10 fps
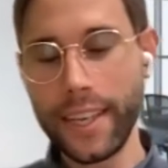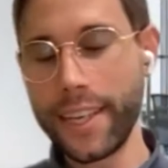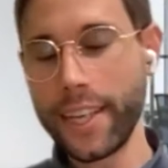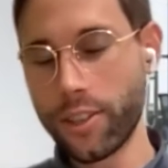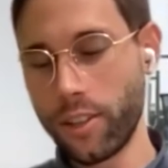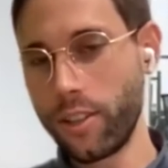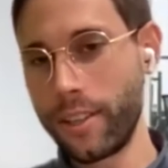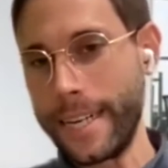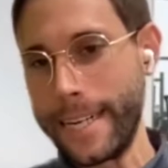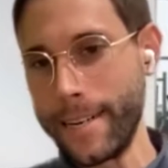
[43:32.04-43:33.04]

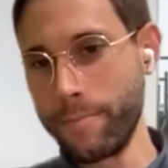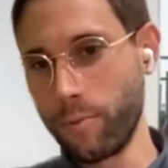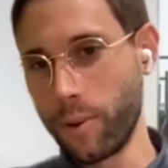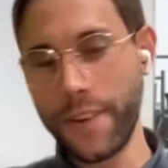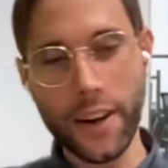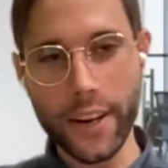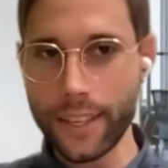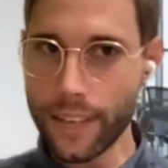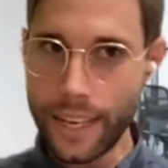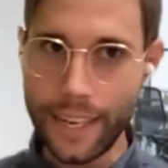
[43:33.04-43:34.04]
KeyDigital. We're
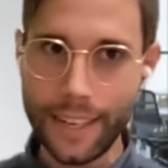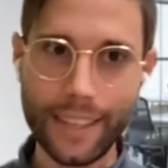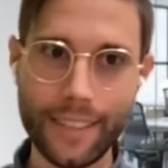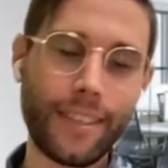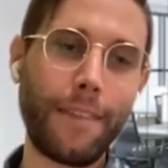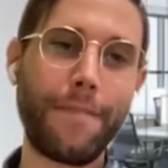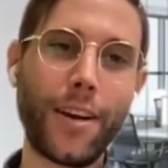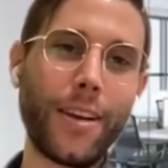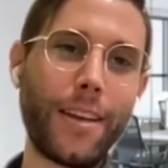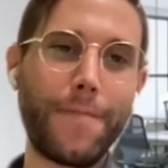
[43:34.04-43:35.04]
very excited. This is a
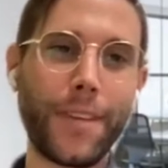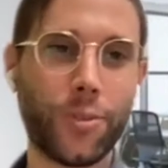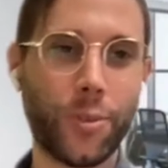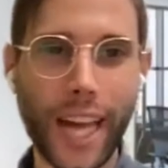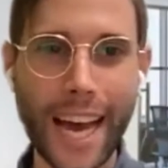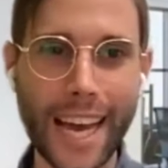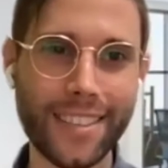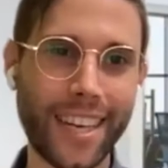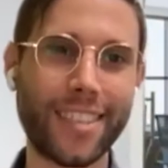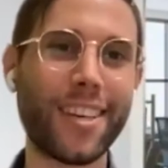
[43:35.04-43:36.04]
very
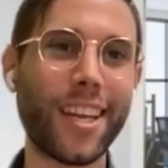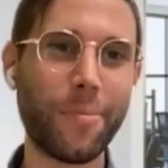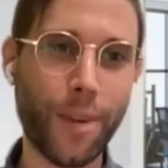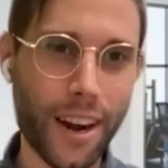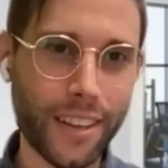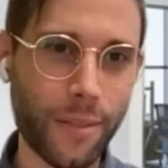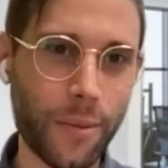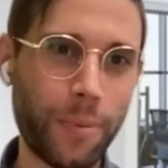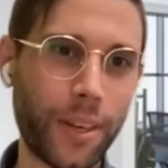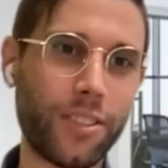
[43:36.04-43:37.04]
visualized and exciting product that
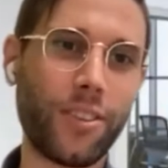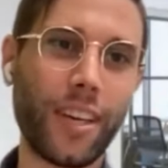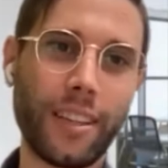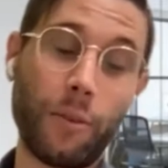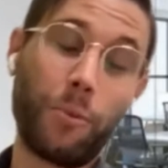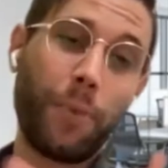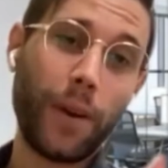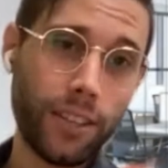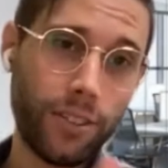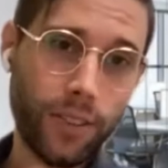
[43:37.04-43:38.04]
we're
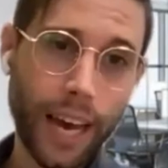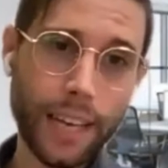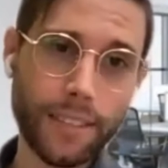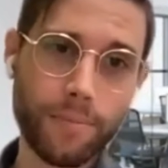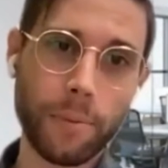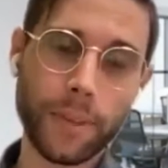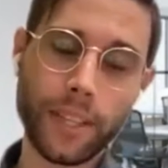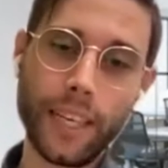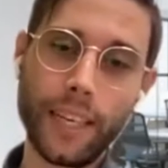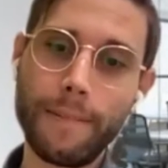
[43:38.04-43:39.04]
bringing to you guys
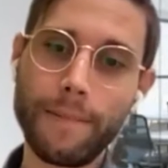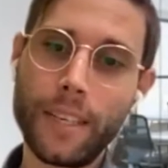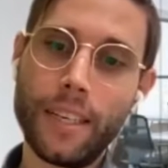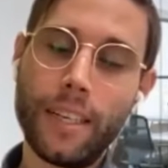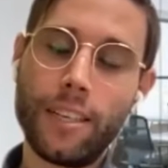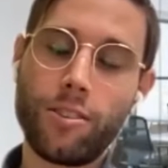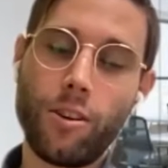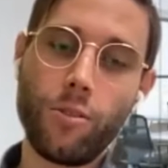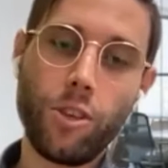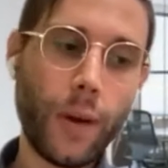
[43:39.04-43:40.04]
publicly.
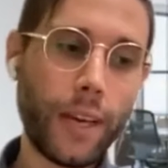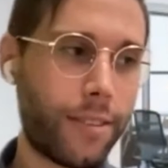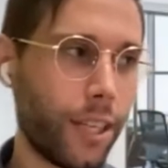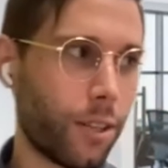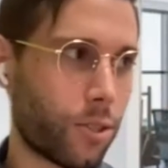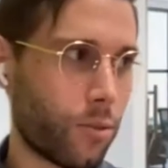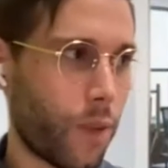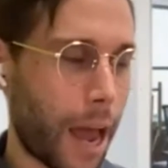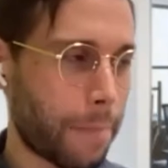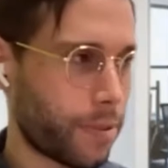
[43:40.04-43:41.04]
So US dealers
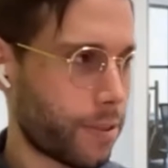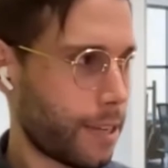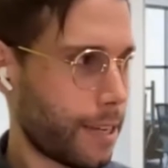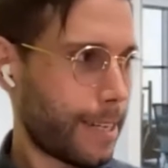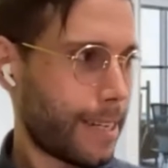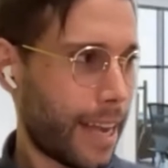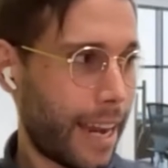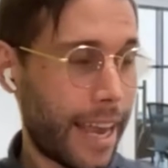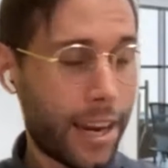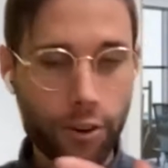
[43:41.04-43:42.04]
and reps
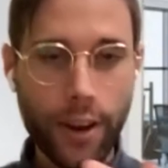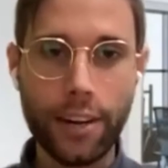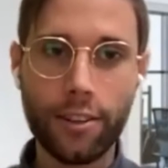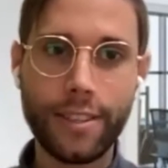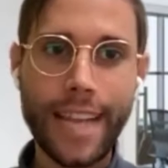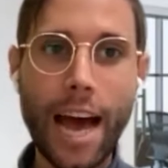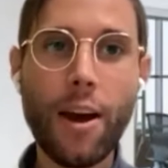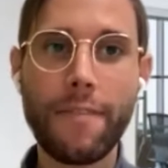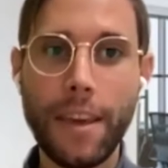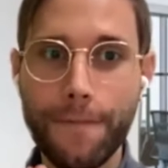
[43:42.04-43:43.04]
and integrators
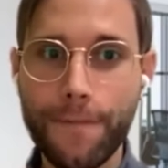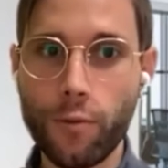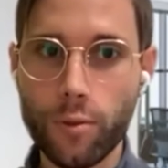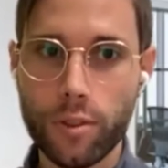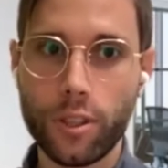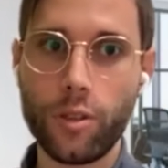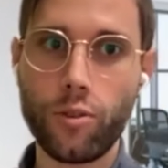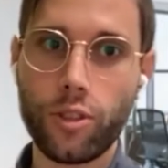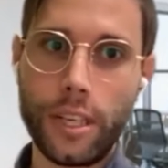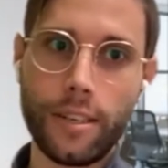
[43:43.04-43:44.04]
now have a full
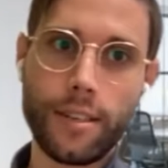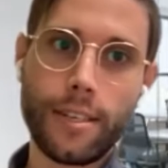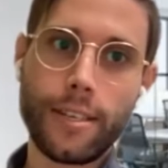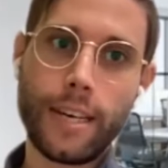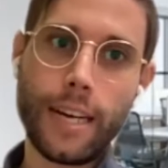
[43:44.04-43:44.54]
solution